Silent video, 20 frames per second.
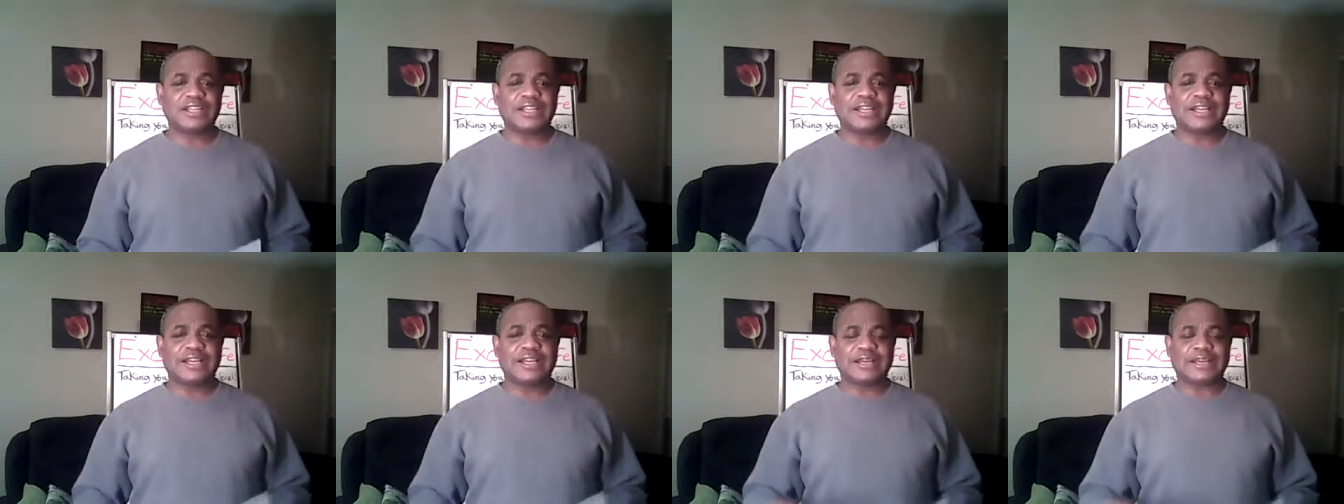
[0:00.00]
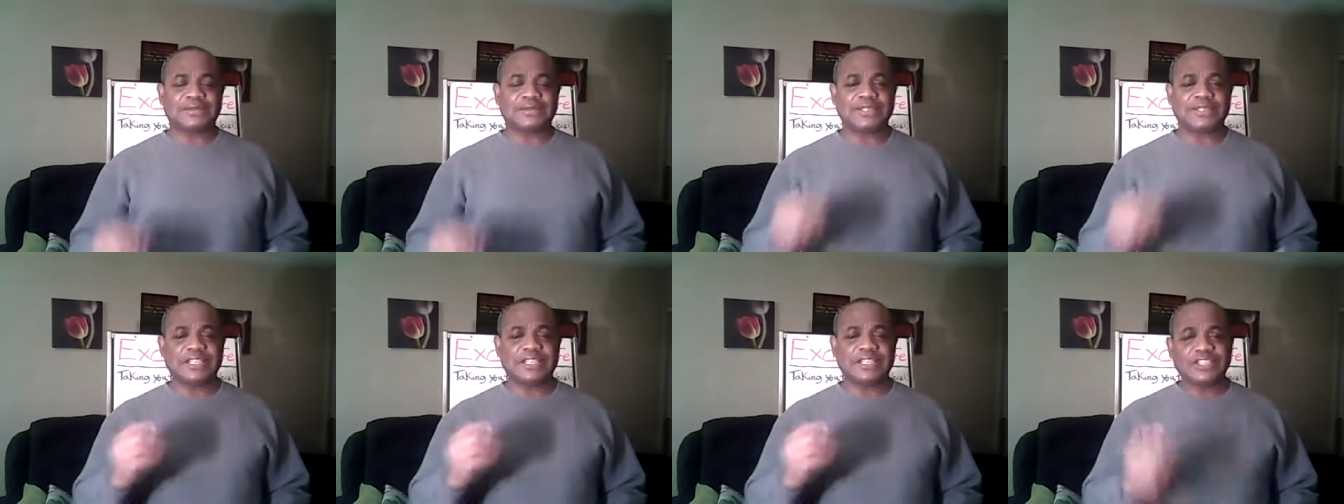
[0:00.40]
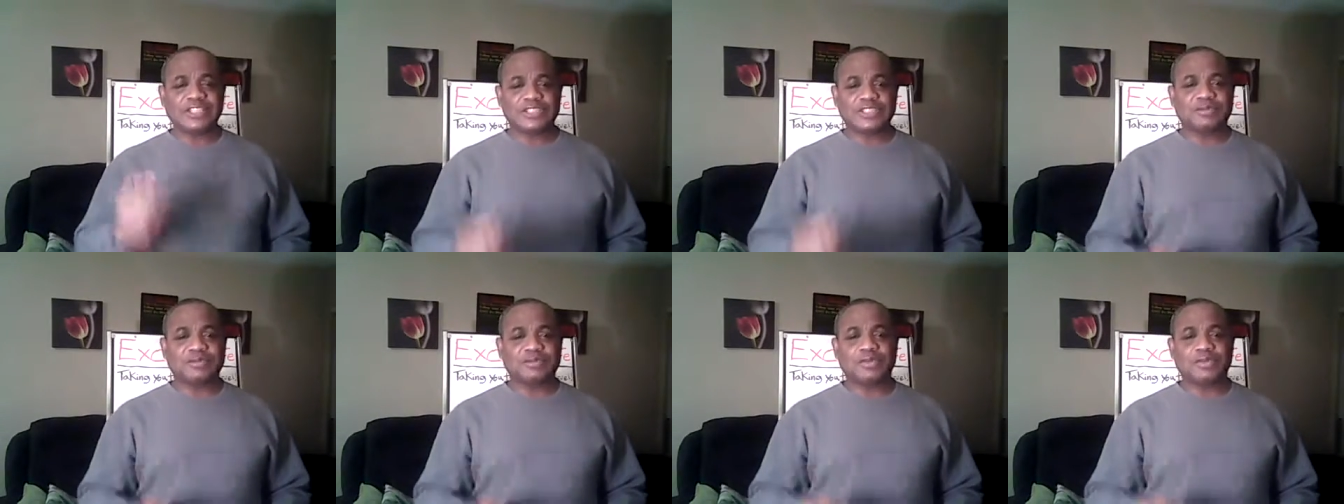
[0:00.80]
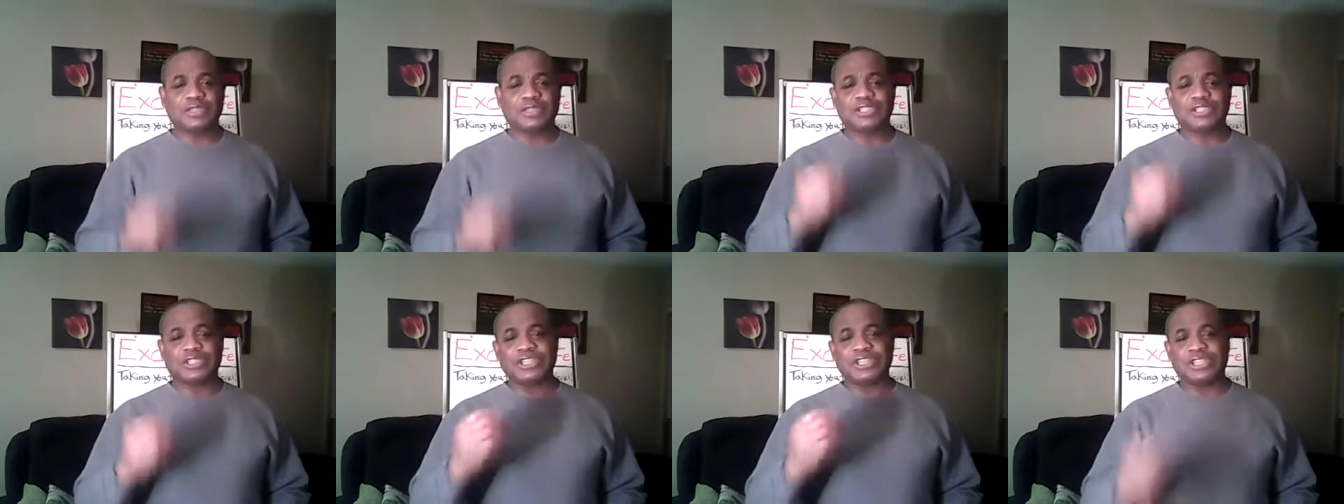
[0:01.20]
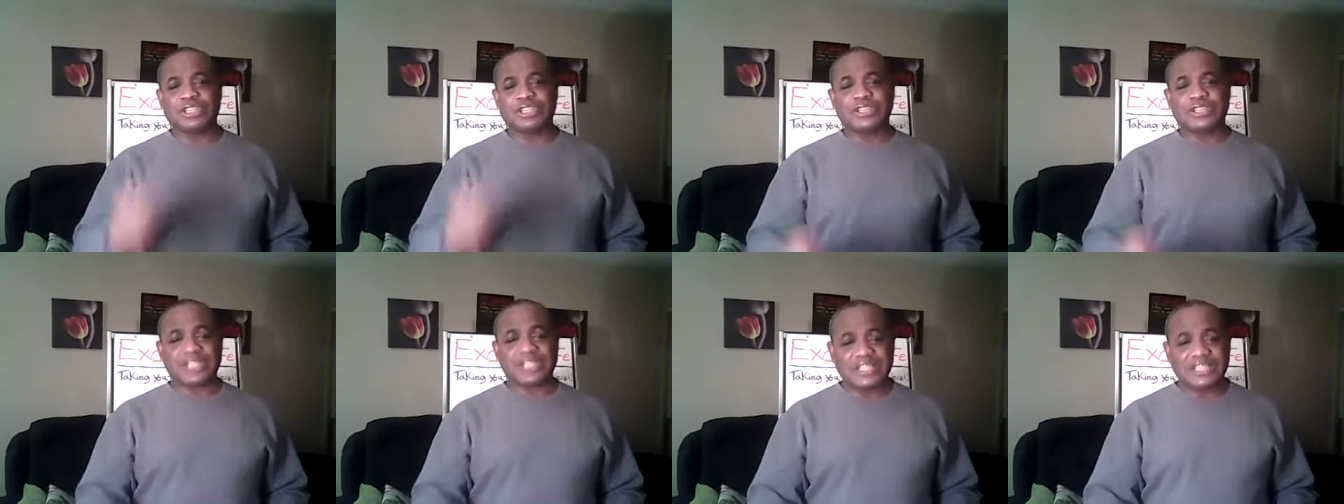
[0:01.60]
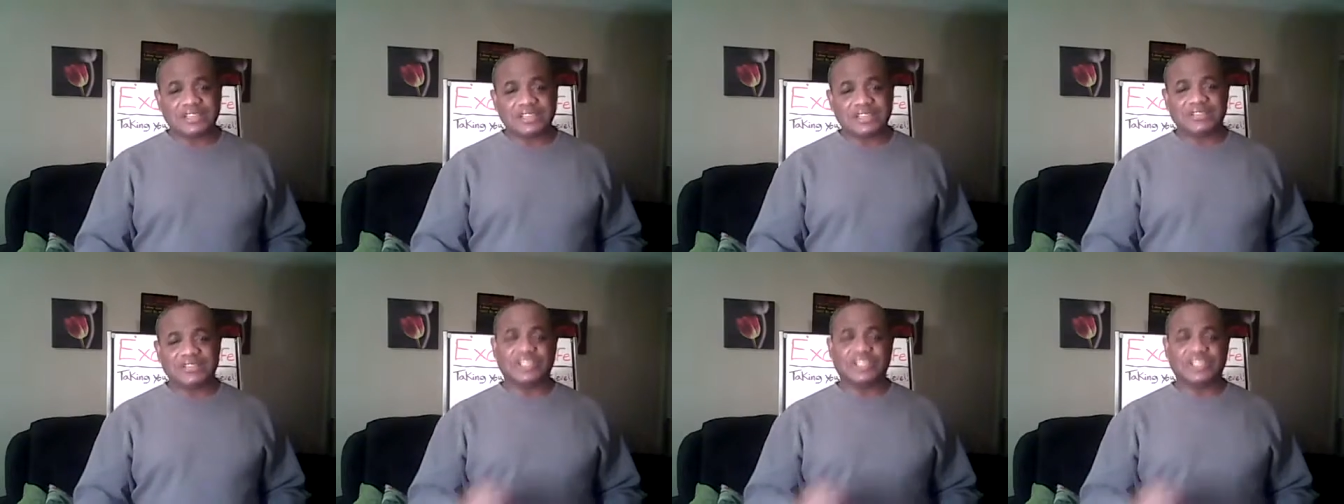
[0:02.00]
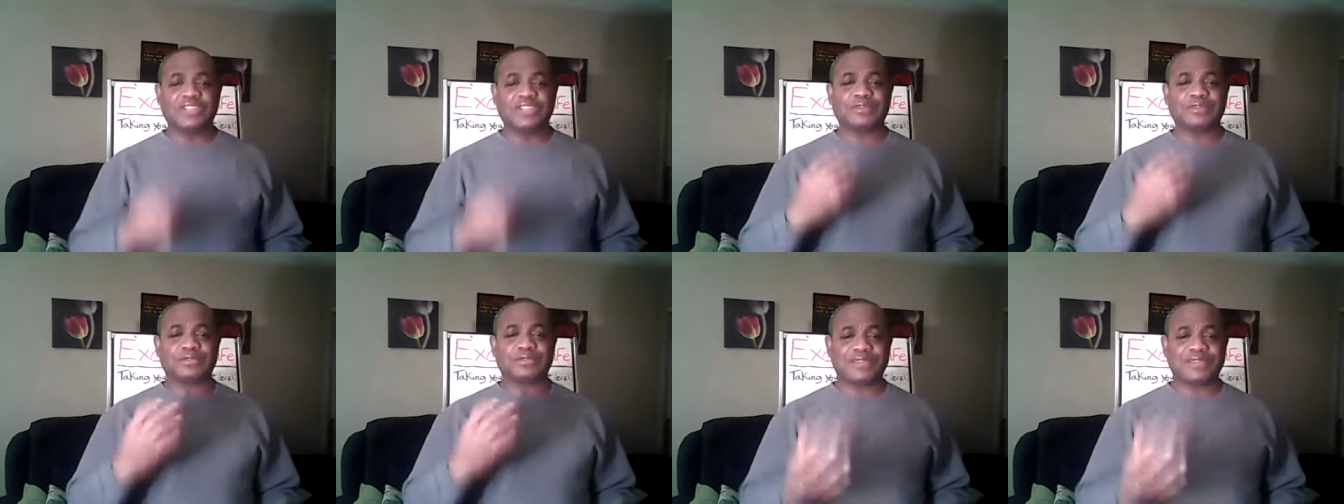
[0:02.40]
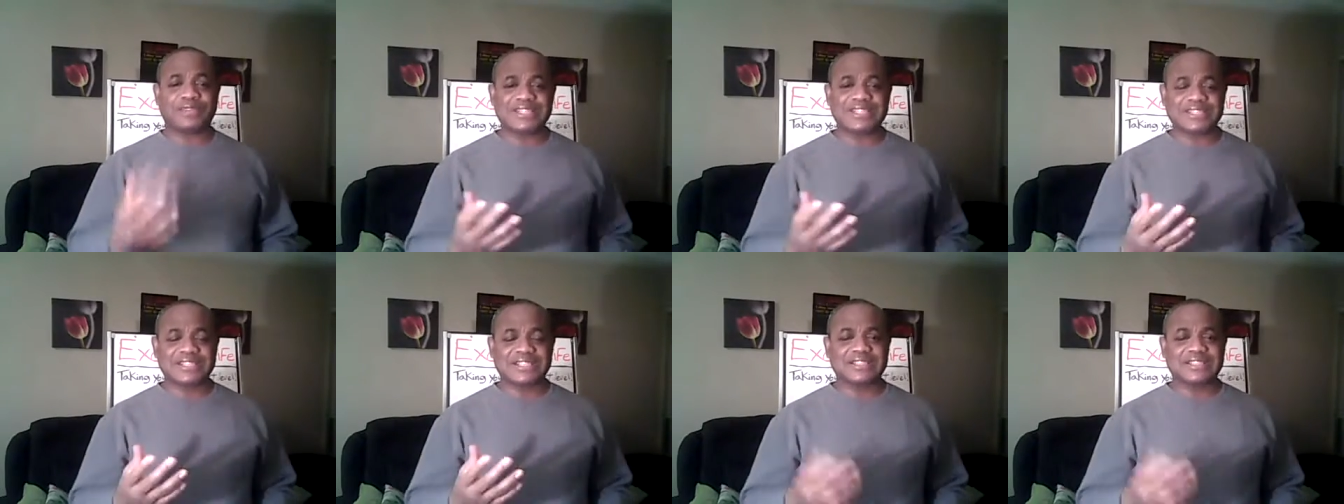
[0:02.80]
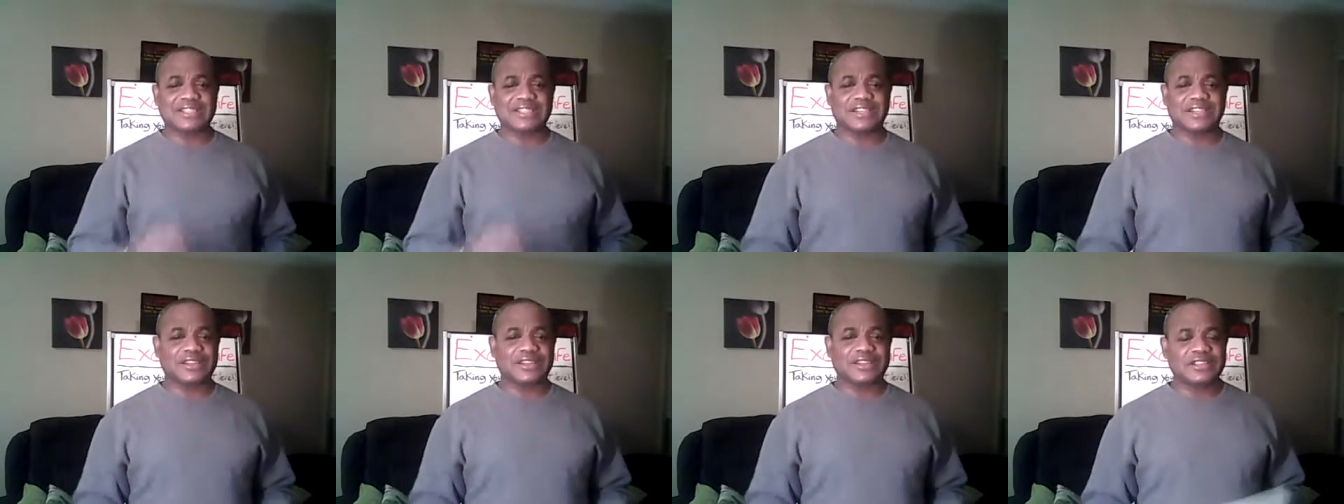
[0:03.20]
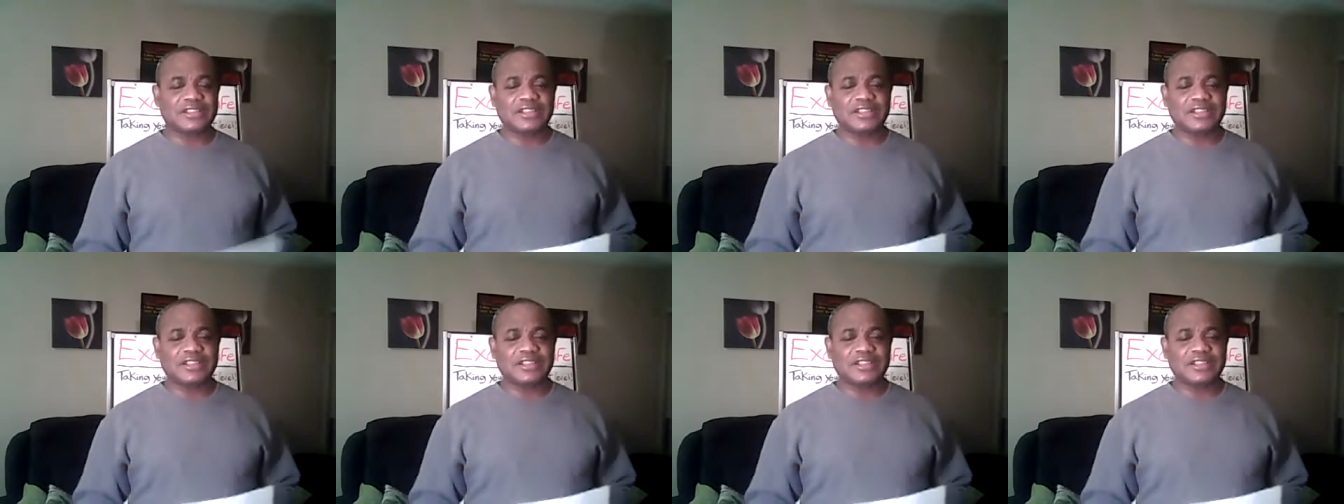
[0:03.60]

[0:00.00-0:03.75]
Um, I need your support, I need your love, I need your presence there.